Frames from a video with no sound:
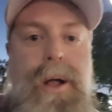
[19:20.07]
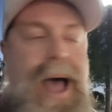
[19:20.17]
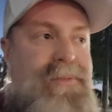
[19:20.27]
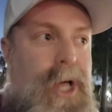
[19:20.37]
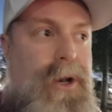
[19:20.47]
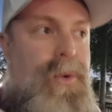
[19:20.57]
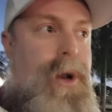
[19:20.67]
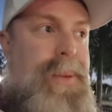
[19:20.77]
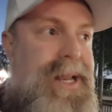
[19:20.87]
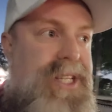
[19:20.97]
have a lot of
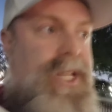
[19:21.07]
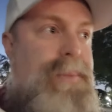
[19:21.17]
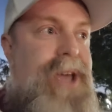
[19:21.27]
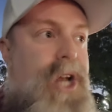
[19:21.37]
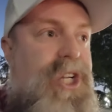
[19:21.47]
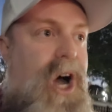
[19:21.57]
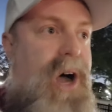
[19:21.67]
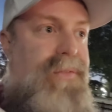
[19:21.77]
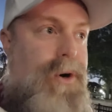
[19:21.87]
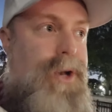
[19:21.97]
weird opinions can be
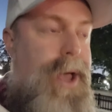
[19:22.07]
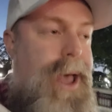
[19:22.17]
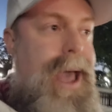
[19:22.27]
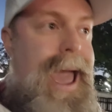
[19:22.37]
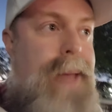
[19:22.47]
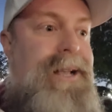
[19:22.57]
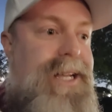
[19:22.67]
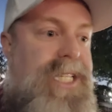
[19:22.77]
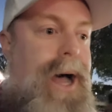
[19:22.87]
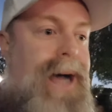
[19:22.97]
uncovered, and
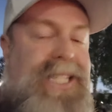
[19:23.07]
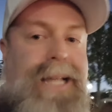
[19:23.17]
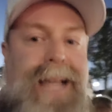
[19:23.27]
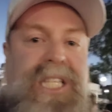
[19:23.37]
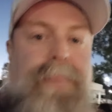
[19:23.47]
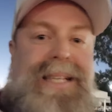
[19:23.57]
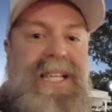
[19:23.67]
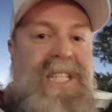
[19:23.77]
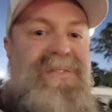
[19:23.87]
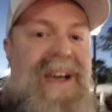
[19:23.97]
because uh, sunlight's the
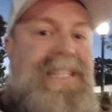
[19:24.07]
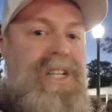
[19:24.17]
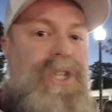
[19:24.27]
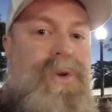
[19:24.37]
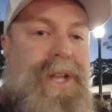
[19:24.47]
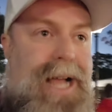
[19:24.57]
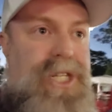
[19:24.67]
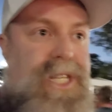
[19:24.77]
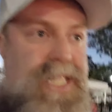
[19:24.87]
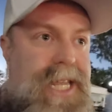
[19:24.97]
best disinfectant, so you can
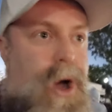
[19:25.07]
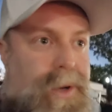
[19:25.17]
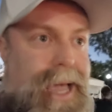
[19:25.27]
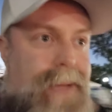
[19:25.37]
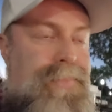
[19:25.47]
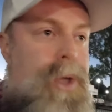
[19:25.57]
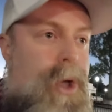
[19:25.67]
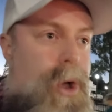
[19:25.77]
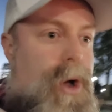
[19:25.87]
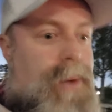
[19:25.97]
actually see, okay,
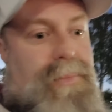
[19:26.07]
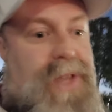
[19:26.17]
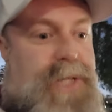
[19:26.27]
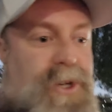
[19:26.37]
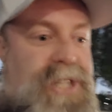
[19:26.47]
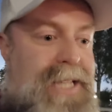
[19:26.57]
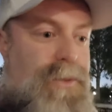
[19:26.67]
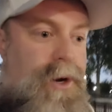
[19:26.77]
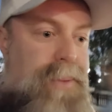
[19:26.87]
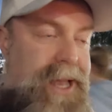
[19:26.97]
this person
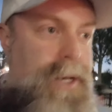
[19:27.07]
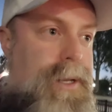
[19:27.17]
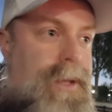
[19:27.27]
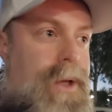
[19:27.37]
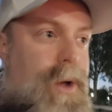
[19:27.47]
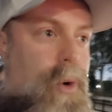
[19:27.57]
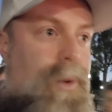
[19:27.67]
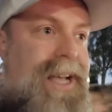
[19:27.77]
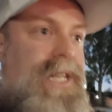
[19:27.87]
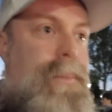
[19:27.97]
has a weird opinion.
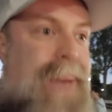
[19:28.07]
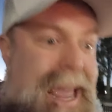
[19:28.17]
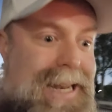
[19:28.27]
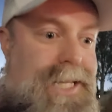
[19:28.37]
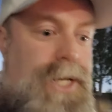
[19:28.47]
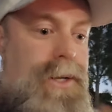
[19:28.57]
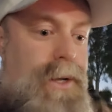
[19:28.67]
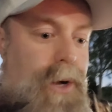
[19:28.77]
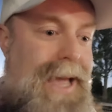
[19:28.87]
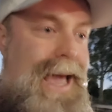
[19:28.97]
Well, we can debate it,
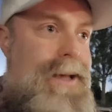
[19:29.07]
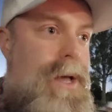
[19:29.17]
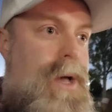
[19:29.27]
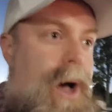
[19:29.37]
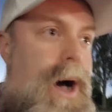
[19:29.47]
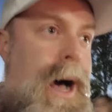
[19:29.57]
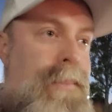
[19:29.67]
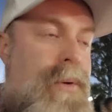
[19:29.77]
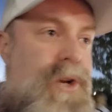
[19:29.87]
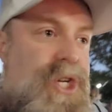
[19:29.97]
okay?
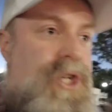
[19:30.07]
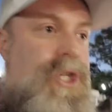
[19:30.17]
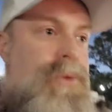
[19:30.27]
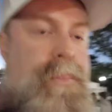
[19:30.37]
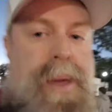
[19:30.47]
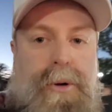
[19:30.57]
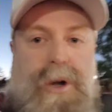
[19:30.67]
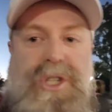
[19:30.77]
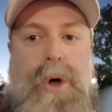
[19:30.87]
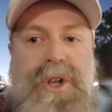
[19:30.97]
Um, we should assume that people
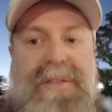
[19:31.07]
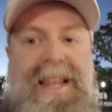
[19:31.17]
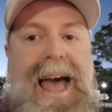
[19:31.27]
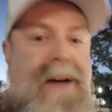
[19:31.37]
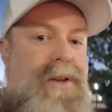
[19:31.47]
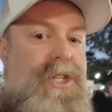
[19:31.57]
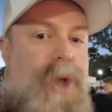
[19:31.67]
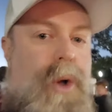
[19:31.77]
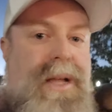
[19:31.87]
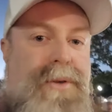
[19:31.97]
are adult enough to have an
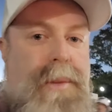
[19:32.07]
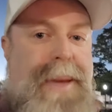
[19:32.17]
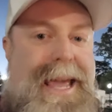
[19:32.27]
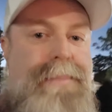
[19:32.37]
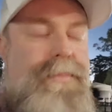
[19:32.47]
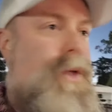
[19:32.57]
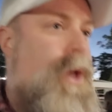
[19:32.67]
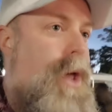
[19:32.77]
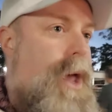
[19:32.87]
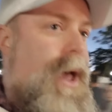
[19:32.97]
adult level debate.
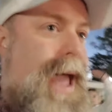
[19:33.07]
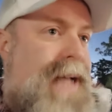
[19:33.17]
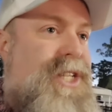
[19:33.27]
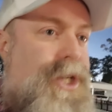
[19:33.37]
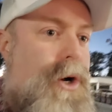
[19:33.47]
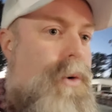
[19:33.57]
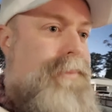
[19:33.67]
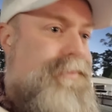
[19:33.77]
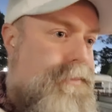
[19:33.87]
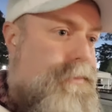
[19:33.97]
And so